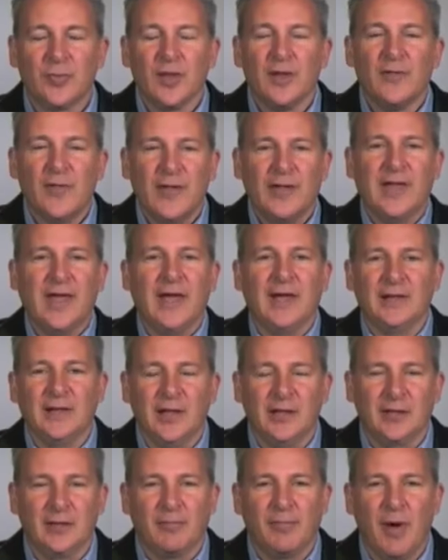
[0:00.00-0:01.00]
They can't
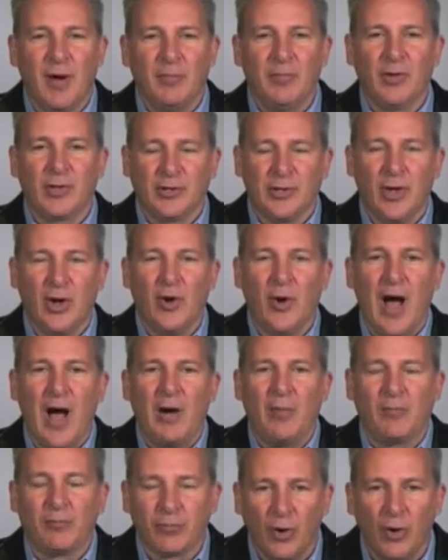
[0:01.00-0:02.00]
let the public know how
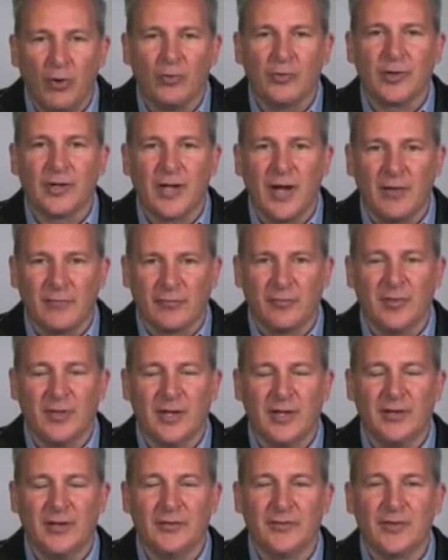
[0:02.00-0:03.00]
broke the government
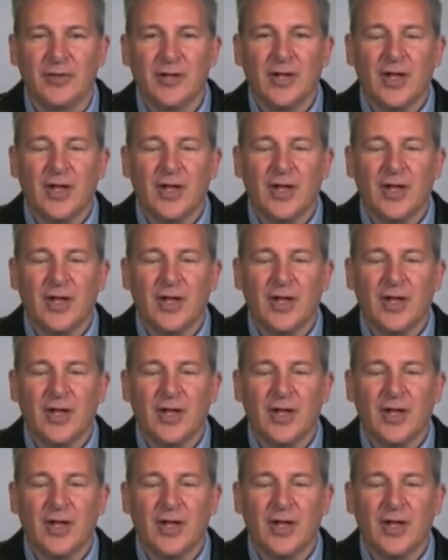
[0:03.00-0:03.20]
is,